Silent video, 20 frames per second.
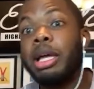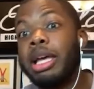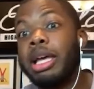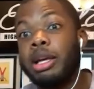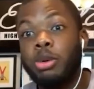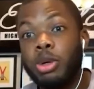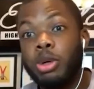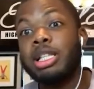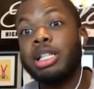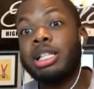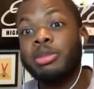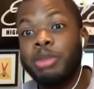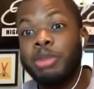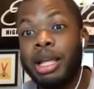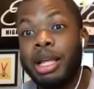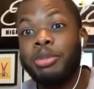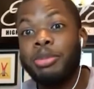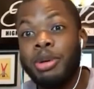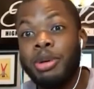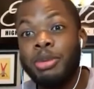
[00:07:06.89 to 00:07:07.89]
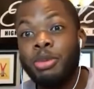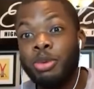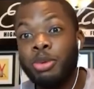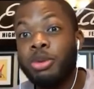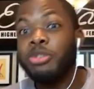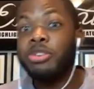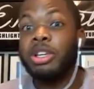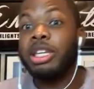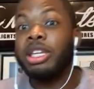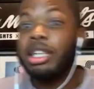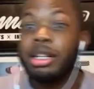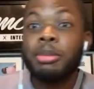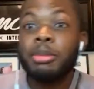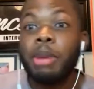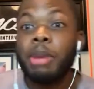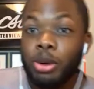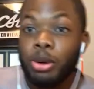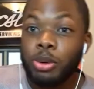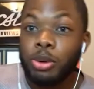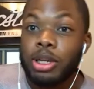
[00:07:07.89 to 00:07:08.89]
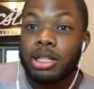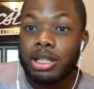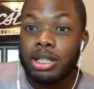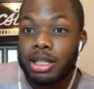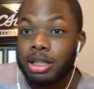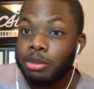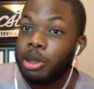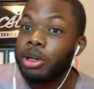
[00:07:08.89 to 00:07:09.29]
what's this, black people will forget about racism